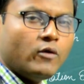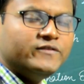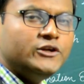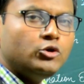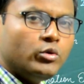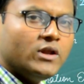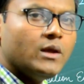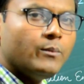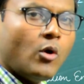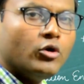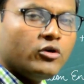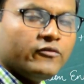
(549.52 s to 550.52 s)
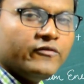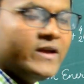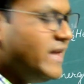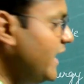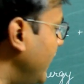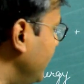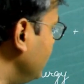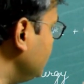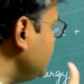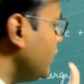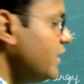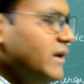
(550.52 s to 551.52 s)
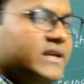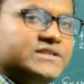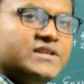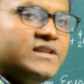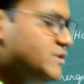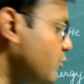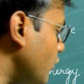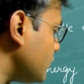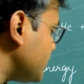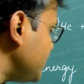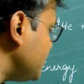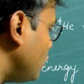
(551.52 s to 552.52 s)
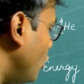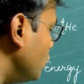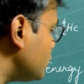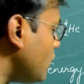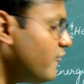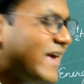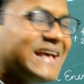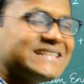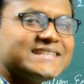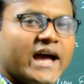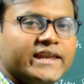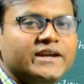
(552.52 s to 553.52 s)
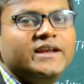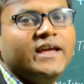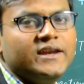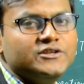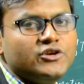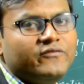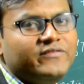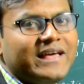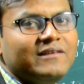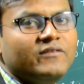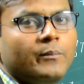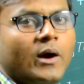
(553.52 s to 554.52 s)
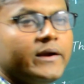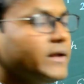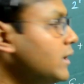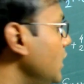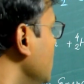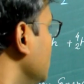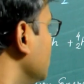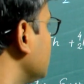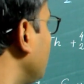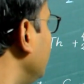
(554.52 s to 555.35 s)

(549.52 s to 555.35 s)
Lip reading: of the total amount of energy released in this process goes off as kinetic energy of the alpha particle. So